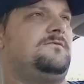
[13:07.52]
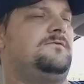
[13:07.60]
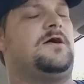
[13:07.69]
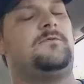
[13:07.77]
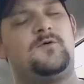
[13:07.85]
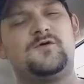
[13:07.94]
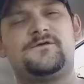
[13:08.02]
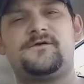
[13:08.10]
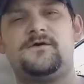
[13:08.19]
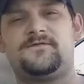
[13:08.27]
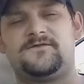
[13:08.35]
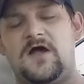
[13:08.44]
Well, more
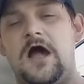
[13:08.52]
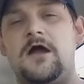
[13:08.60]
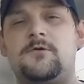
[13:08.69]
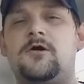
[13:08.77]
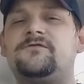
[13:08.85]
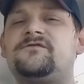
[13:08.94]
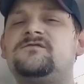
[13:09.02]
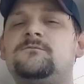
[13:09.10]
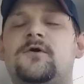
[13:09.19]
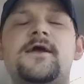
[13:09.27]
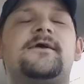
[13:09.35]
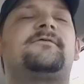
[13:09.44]
so the tie rods and the
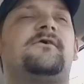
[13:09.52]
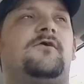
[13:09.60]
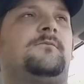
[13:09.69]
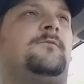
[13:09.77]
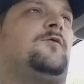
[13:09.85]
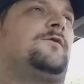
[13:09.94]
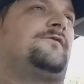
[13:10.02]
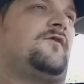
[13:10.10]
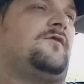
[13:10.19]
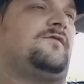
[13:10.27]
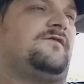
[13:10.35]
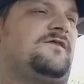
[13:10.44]
brakes are more
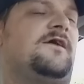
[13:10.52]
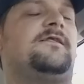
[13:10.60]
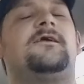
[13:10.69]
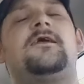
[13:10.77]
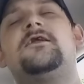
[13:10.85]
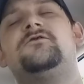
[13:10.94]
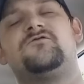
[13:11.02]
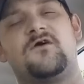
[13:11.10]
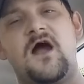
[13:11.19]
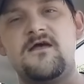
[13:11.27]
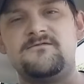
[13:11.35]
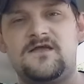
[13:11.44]
so the thing to get it
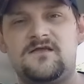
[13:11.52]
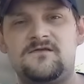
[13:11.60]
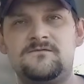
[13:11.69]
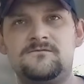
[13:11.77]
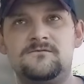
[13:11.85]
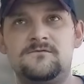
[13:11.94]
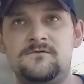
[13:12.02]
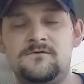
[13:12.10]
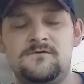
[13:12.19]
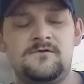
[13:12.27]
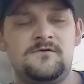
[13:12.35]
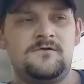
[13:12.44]
driving.
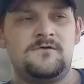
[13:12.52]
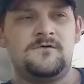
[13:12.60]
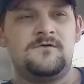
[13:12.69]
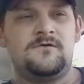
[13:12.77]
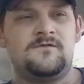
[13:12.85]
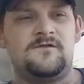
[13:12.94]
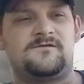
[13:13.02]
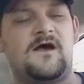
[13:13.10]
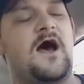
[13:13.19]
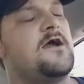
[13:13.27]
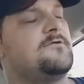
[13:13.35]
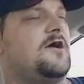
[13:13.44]
The
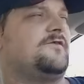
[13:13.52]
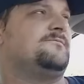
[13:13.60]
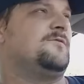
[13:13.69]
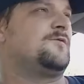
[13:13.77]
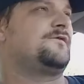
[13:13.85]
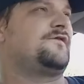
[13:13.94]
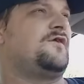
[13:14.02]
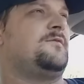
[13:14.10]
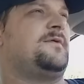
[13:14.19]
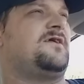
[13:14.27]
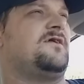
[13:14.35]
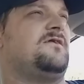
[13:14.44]
tie rods more so
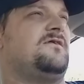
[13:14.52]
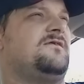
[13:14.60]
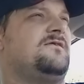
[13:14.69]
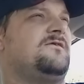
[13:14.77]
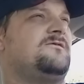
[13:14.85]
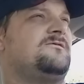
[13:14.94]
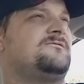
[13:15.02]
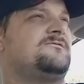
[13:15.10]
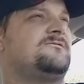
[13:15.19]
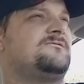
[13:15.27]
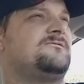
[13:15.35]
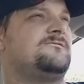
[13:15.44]

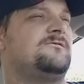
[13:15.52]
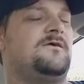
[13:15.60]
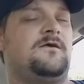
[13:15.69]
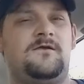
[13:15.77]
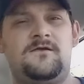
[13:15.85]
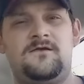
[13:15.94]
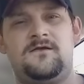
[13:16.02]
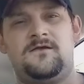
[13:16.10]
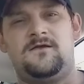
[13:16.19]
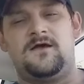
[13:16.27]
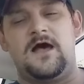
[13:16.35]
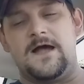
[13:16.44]
because
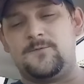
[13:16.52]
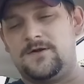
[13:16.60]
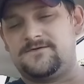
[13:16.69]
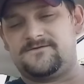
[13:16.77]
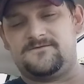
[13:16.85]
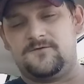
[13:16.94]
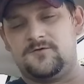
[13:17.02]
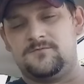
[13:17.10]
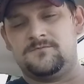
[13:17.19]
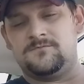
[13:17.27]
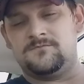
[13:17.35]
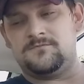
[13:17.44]
I went to do
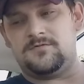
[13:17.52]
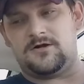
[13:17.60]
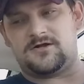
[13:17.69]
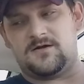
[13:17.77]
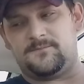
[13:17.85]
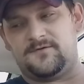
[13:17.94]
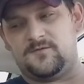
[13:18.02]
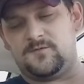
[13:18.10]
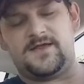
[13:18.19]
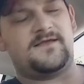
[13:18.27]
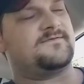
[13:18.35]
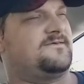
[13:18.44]
them a couple of
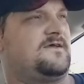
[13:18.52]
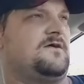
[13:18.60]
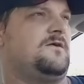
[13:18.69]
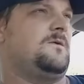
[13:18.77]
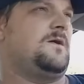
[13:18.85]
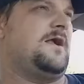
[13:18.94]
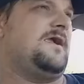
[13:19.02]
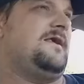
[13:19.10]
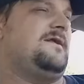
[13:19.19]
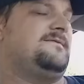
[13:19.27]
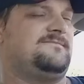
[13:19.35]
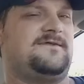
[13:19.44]
weeks ago
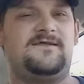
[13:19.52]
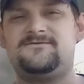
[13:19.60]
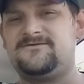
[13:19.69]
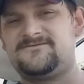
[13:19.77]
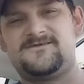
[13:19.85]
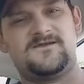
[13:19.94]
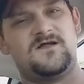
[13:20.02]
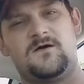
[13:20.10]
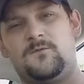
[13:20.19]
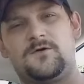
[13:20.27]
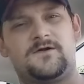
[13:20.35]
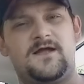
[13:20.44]
and it just did
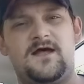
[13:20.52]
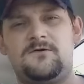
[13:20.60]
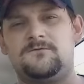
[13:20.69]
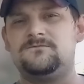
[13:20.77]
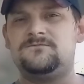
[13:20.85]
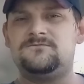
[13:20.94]
not work out.